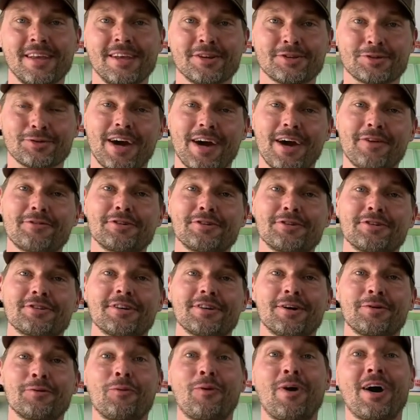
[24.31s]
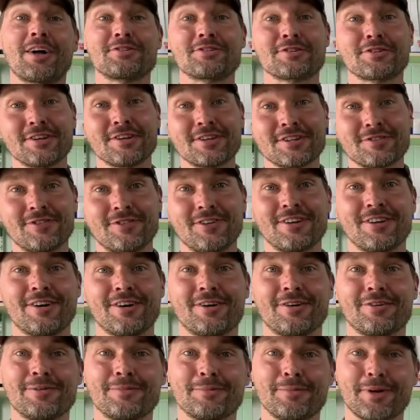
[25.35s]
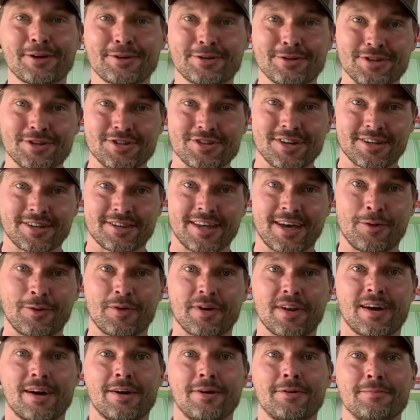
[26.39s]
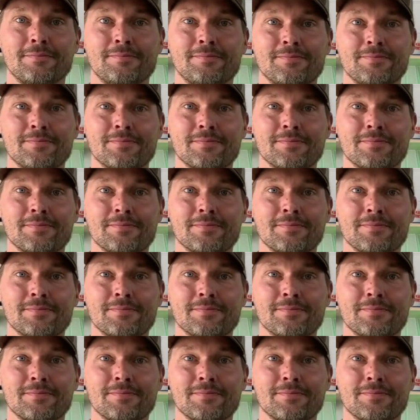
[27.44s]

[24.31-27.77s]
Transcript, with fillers: So after you're done watching this video, make sure you check that one out.